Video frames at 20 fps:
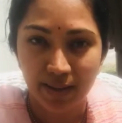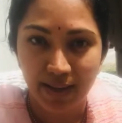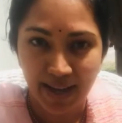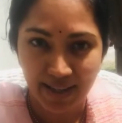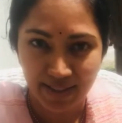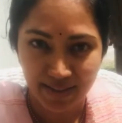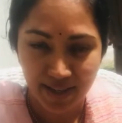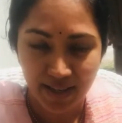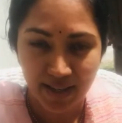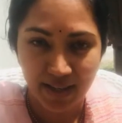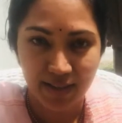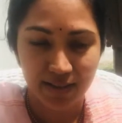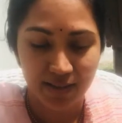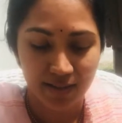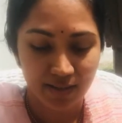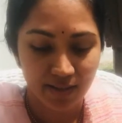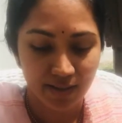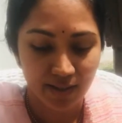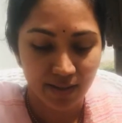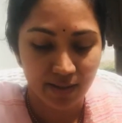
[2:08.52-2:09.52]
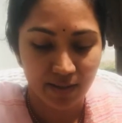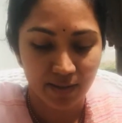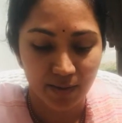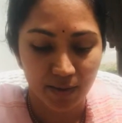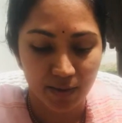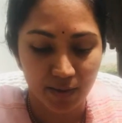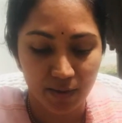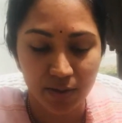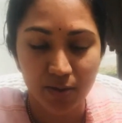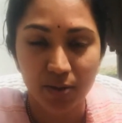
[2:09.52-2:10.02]
cacti
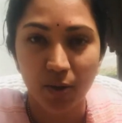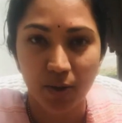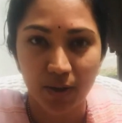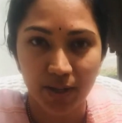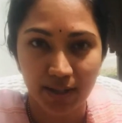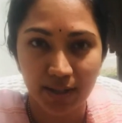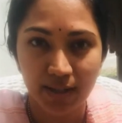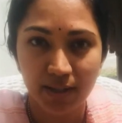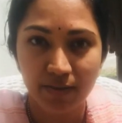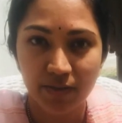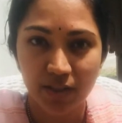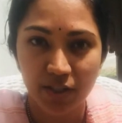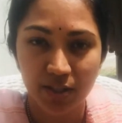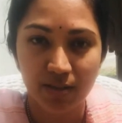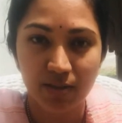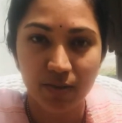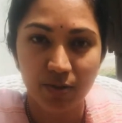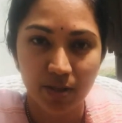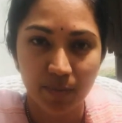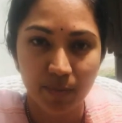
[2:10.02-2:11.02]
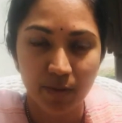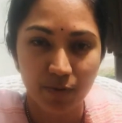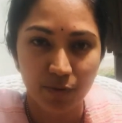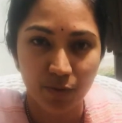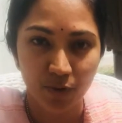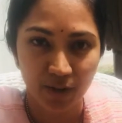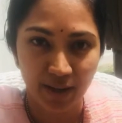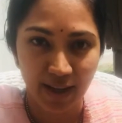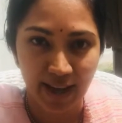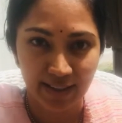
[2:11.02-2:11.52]
soil, which is suitable
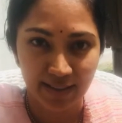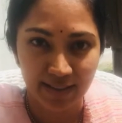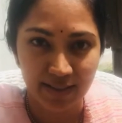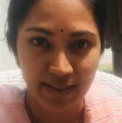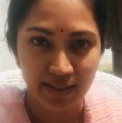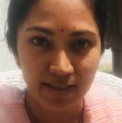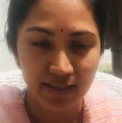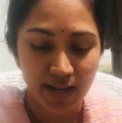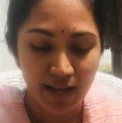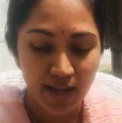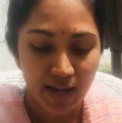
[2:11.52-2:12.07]
for cactus,